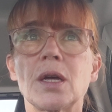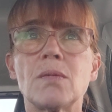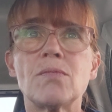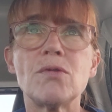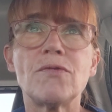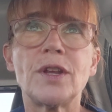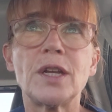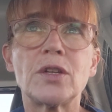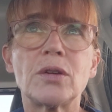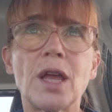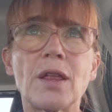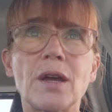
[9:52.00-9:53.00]
moved in
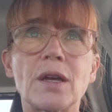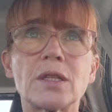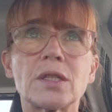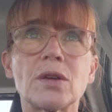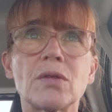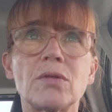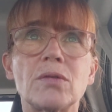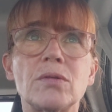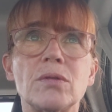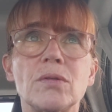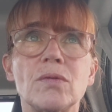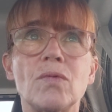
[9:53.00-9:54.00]
together. So
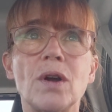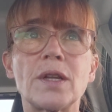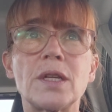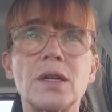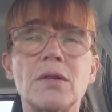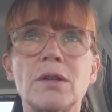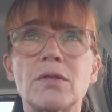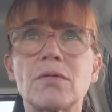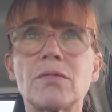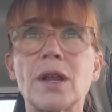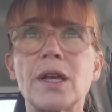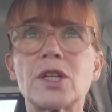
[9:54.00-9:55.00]
1 year into the
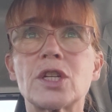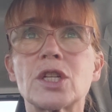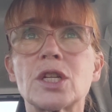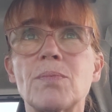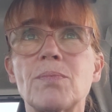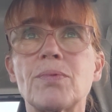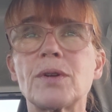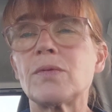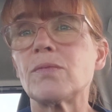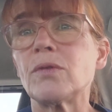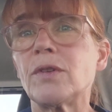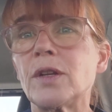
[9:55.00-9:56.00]
relationship, when
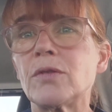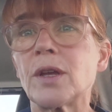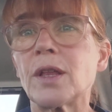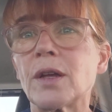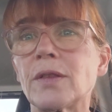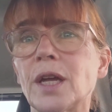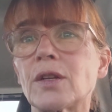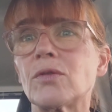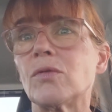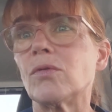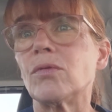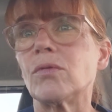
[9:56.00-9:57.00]
you moved in together, that
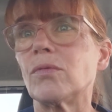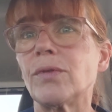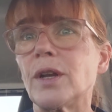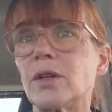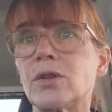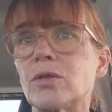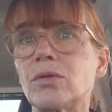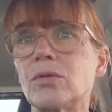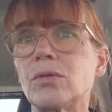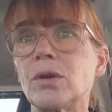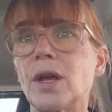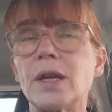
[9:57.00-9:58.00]
all went
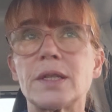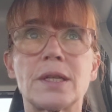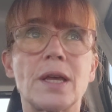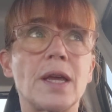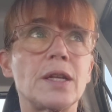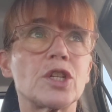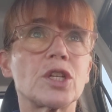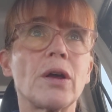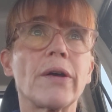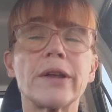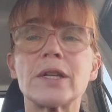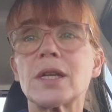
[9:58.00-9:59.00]
to SHIT
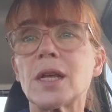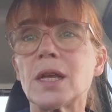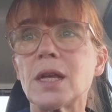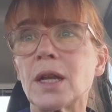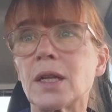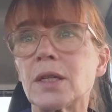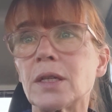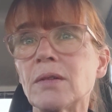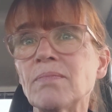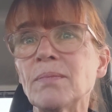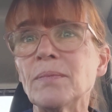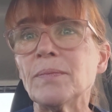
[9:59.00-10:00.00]
and
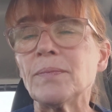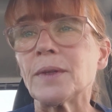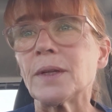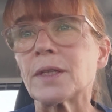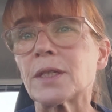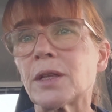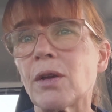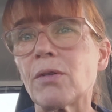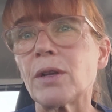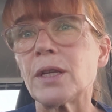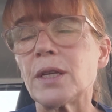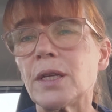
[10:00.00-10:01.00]

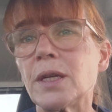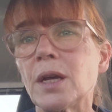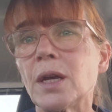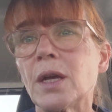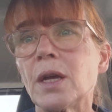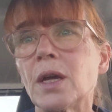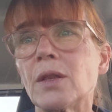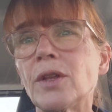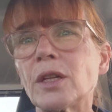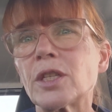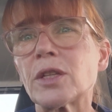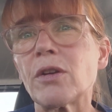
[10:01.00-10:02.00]
slowly,
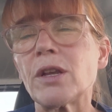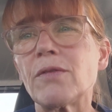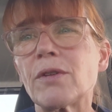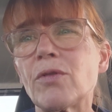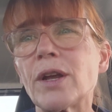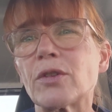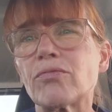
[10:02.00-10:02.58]
not slowly, quite